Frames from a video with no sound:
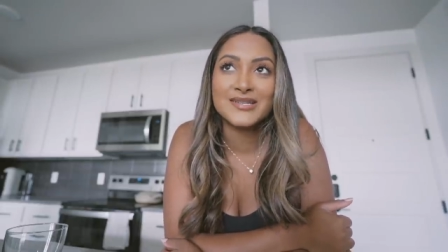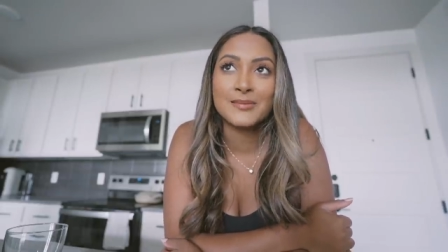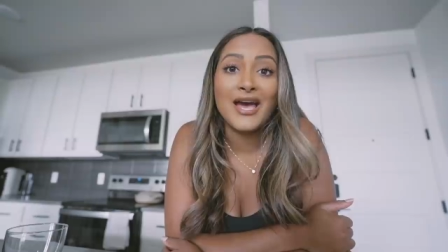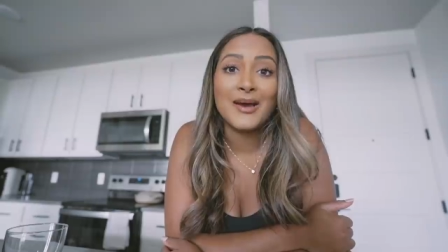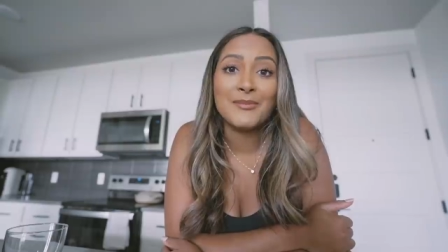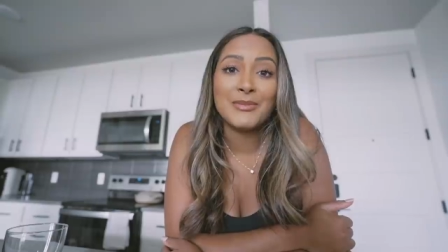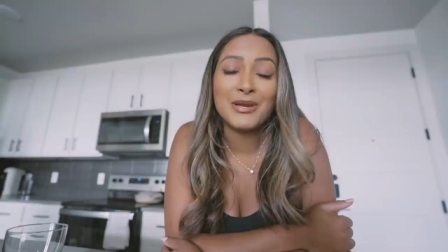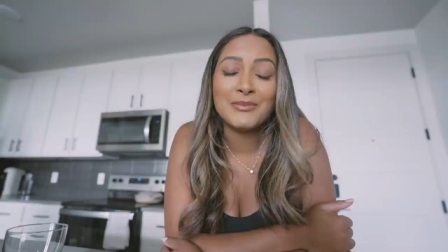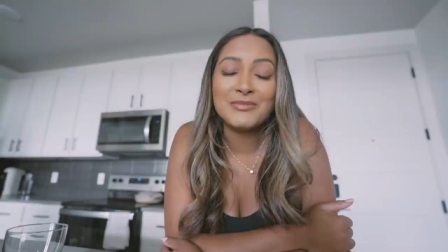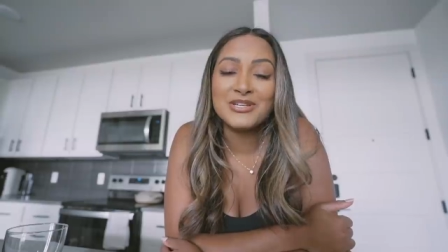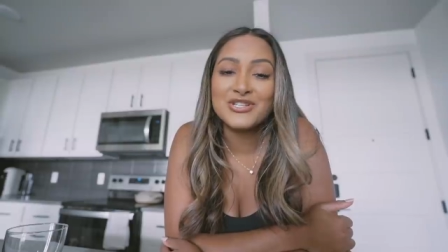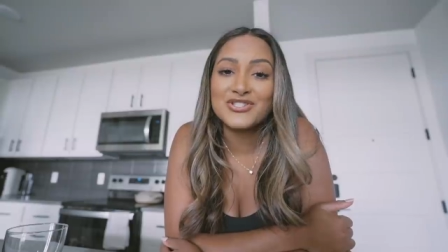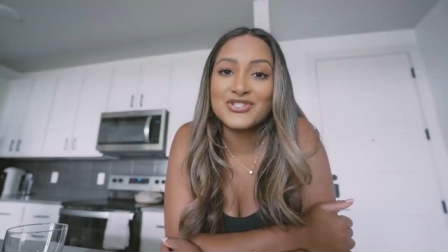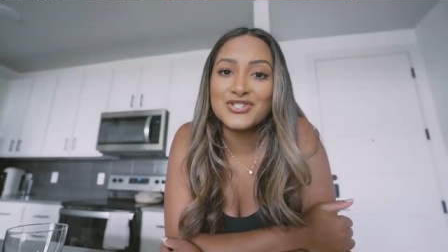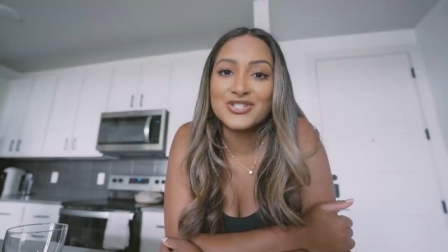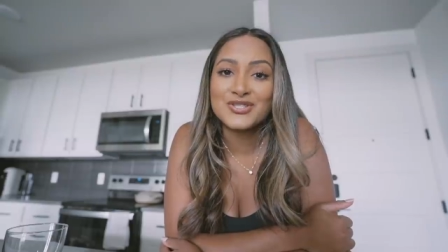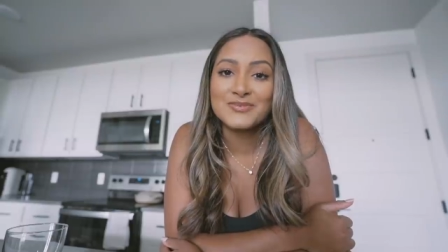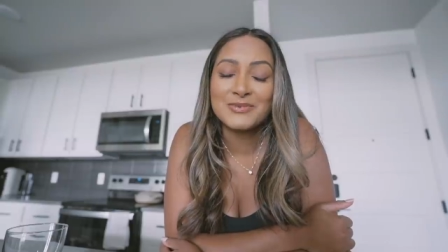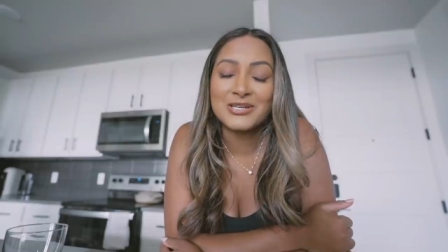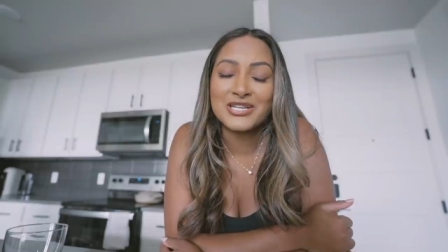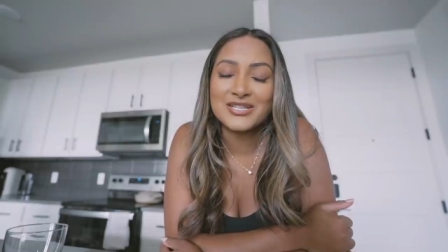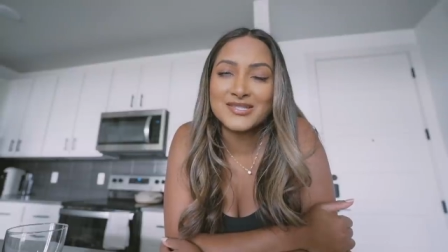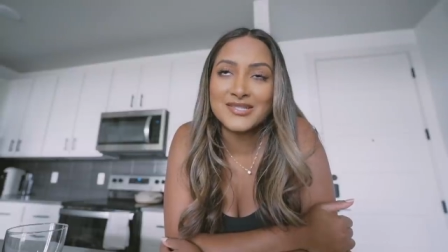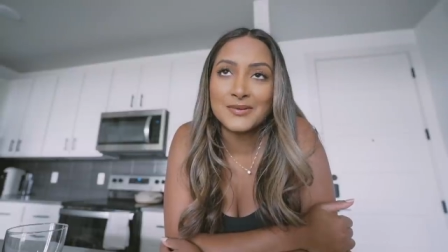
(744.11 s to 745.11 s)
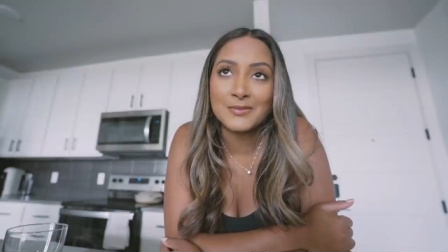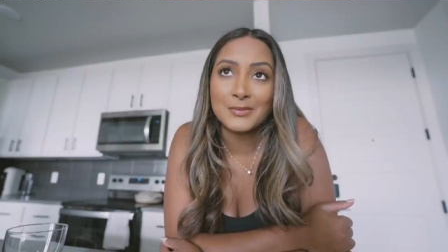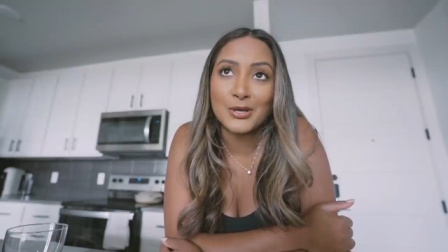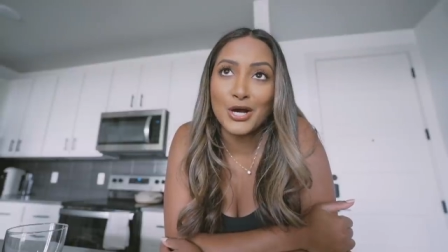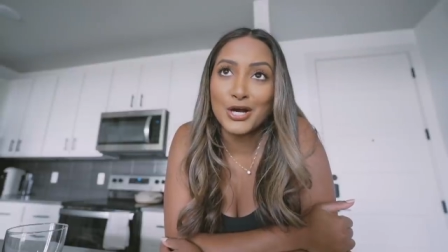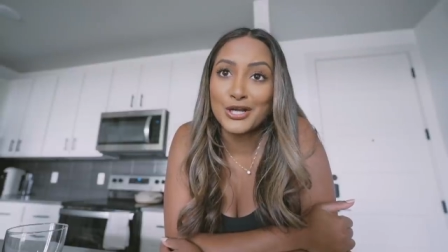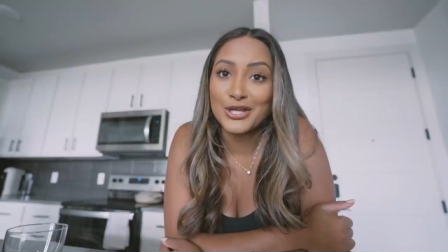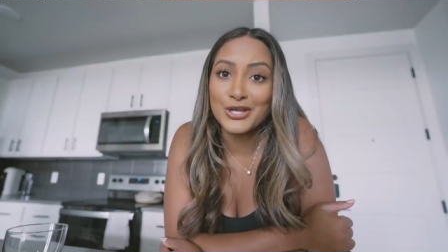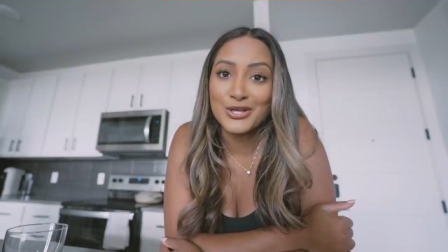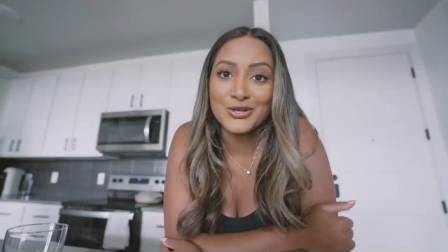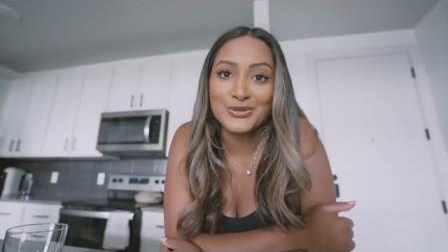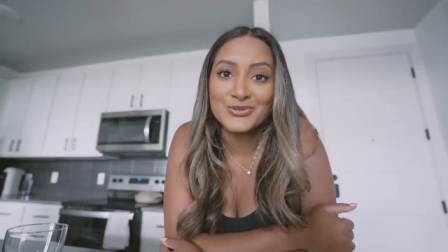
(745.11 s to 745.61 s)
And maybe it's just because I'm
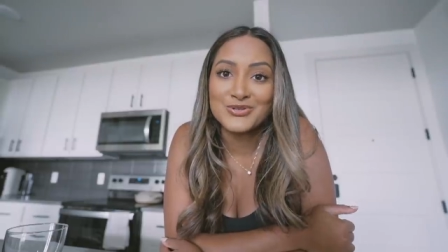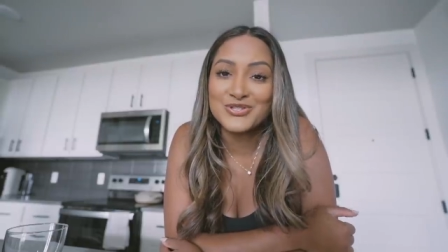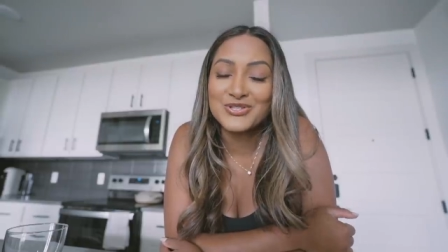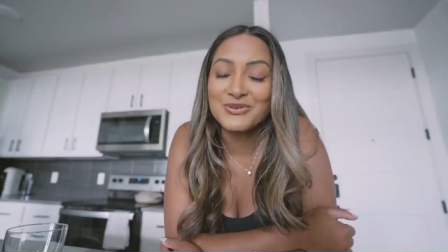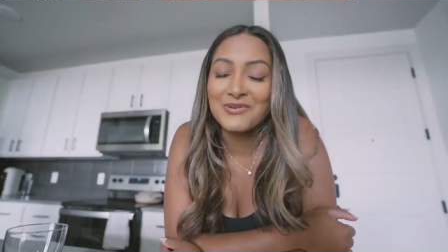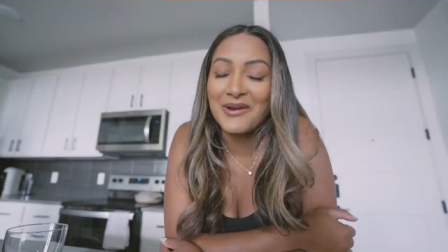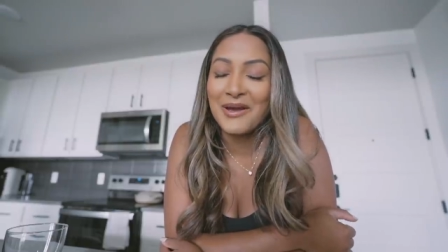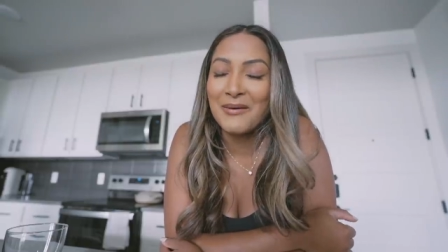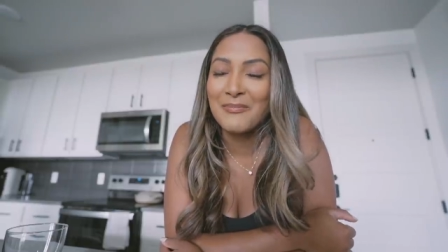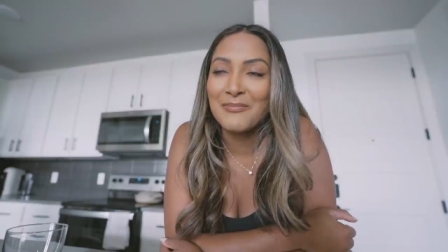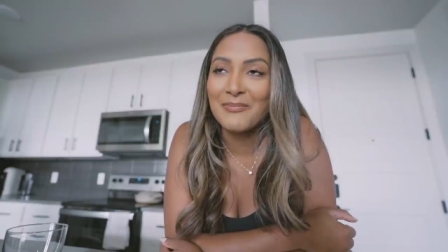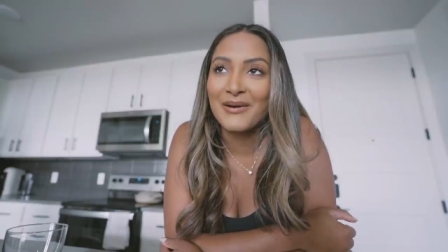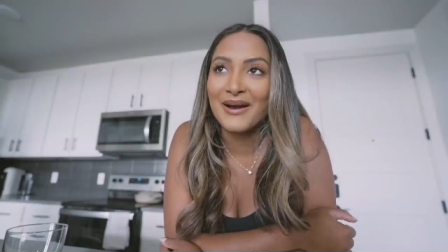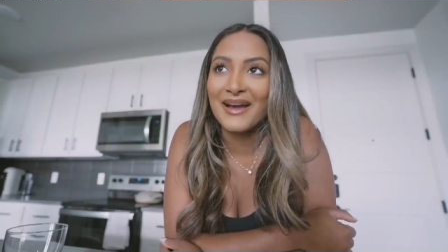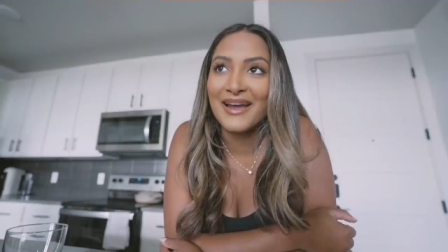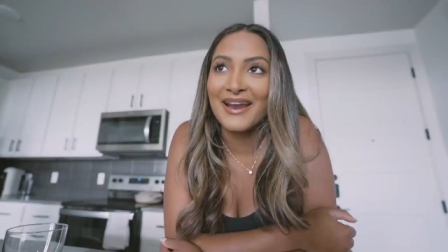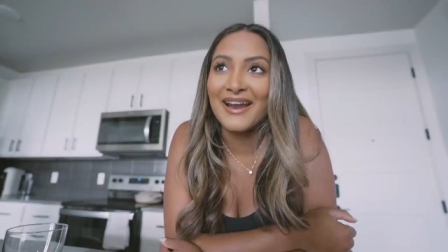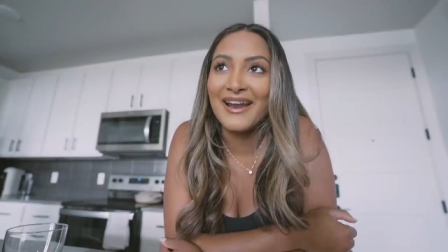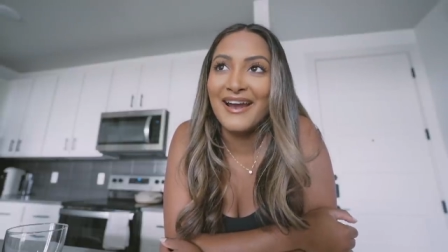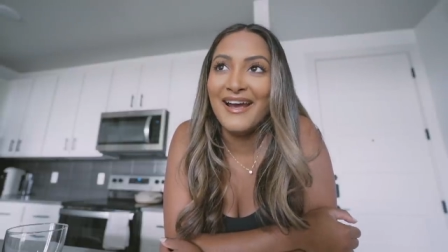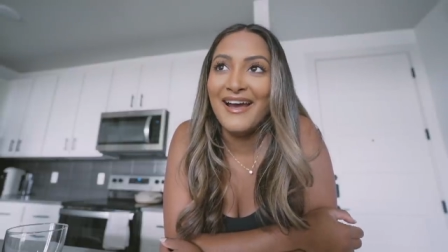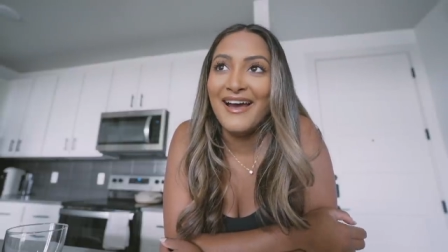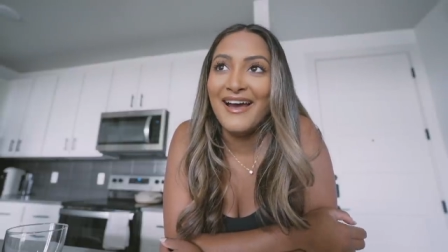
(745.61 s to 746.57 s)
not used to it, but